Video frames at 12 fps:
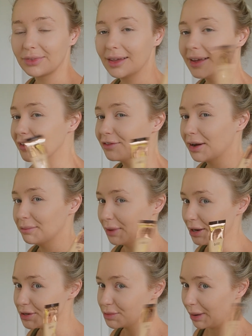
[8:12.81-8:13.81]
if I'm
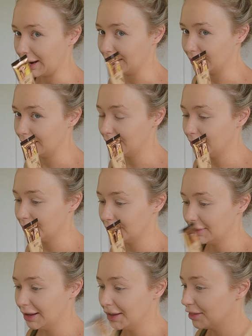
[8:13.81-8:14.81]
much paler
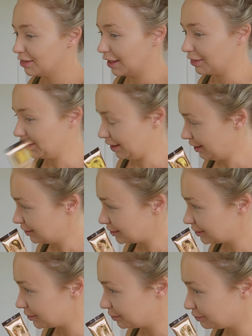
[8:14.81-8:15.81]
than this